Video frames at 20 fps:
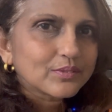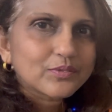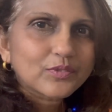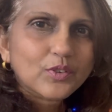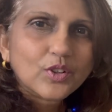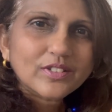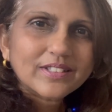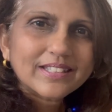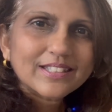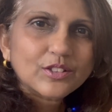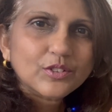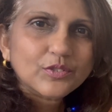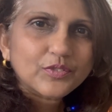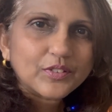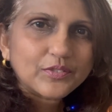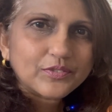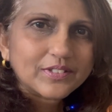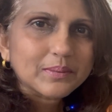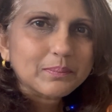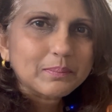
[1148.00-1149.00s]
40 to
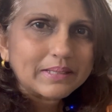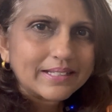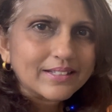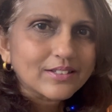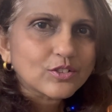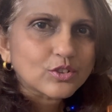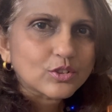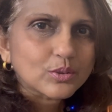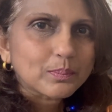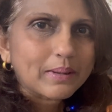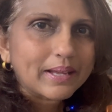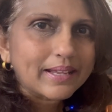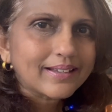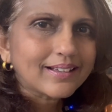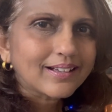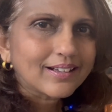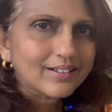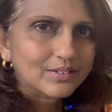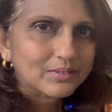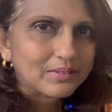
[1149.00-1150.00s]
50 minutes to bake,
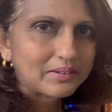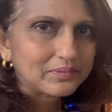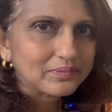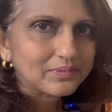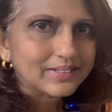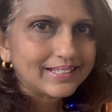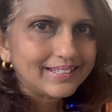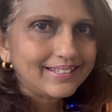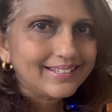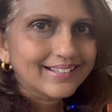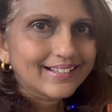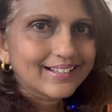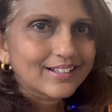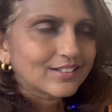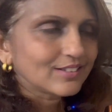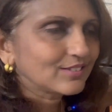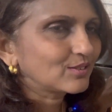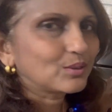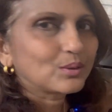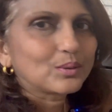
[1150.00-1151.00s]
roughly.
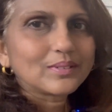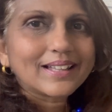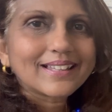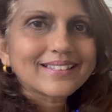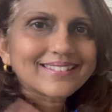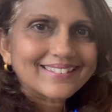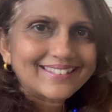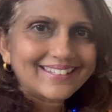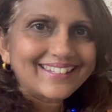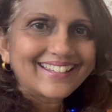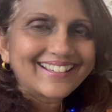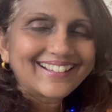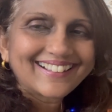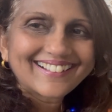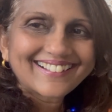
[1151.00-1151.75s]
So let's see.